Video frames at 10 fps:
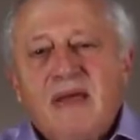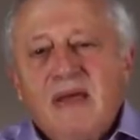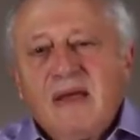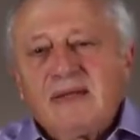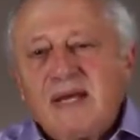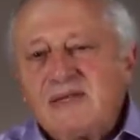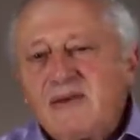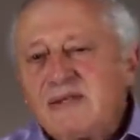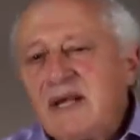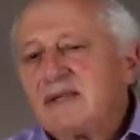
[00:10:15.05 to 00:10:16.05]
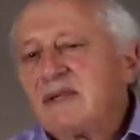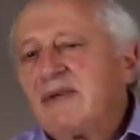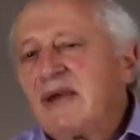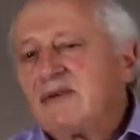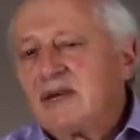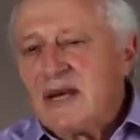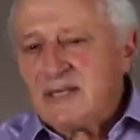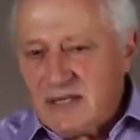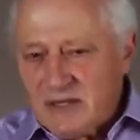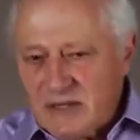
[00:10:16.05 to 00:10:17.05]
And as a result of that
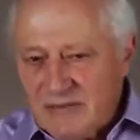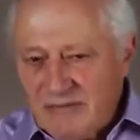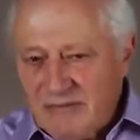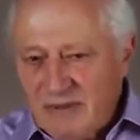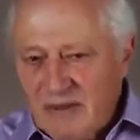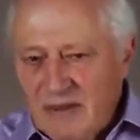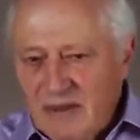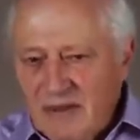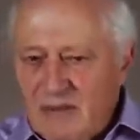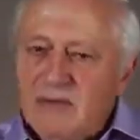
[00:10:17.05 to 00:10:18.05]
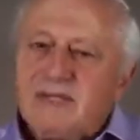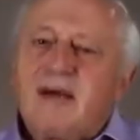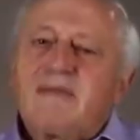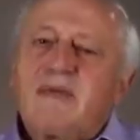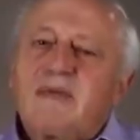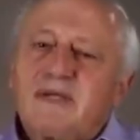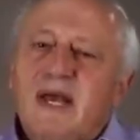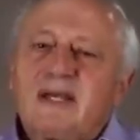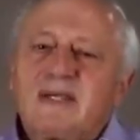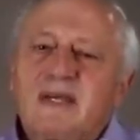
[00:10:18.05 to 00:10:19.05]
realization, there were some on the
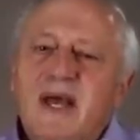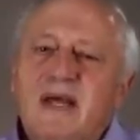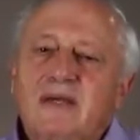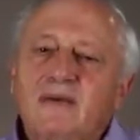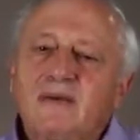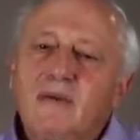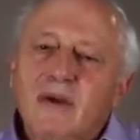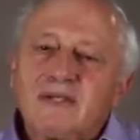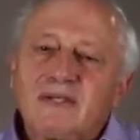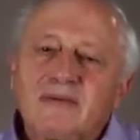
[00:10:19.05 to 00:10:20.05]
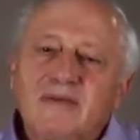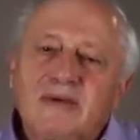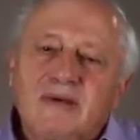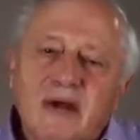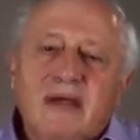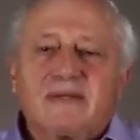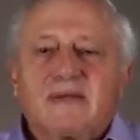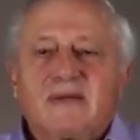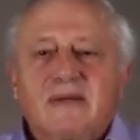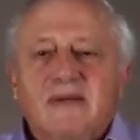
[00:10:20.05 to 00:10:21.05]
Zionist side who questioned the very right
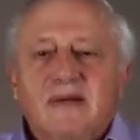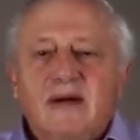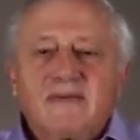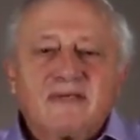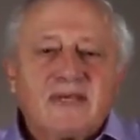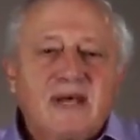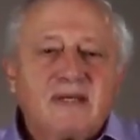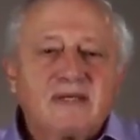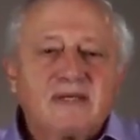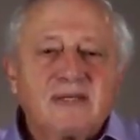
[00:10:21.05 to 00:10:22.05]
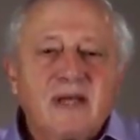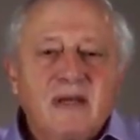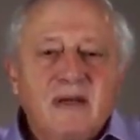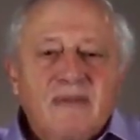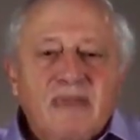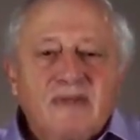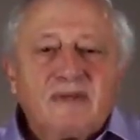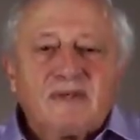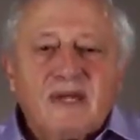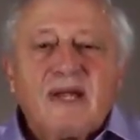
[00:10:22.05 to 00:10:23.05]
of the Zionists
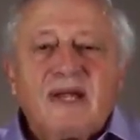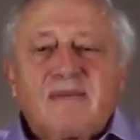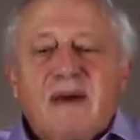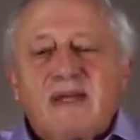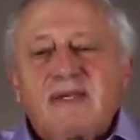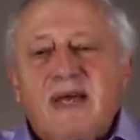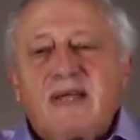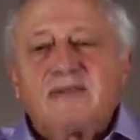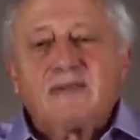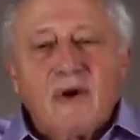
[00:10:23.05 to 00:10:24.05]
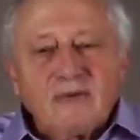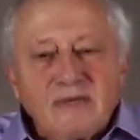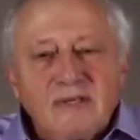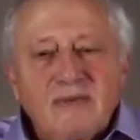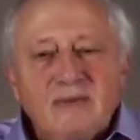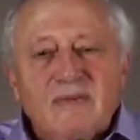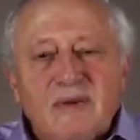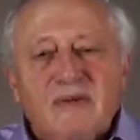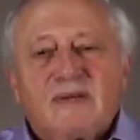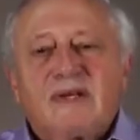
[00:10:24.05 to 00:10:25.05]
to settle in Palestine and to continue with the
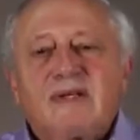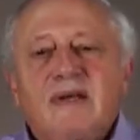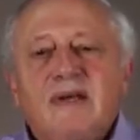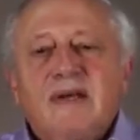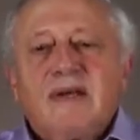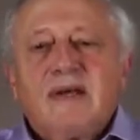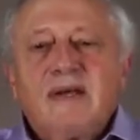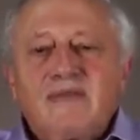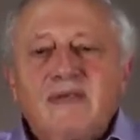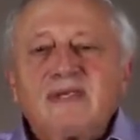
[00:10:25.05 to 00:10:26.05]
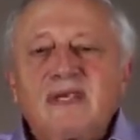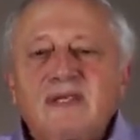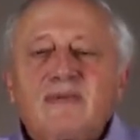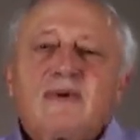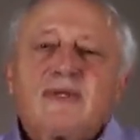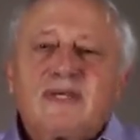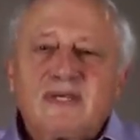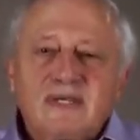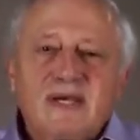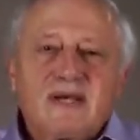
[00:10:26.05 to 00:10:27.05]
project if this is what it
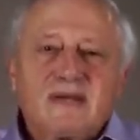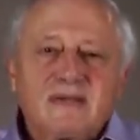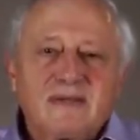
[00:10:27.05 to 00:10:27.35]
entailed.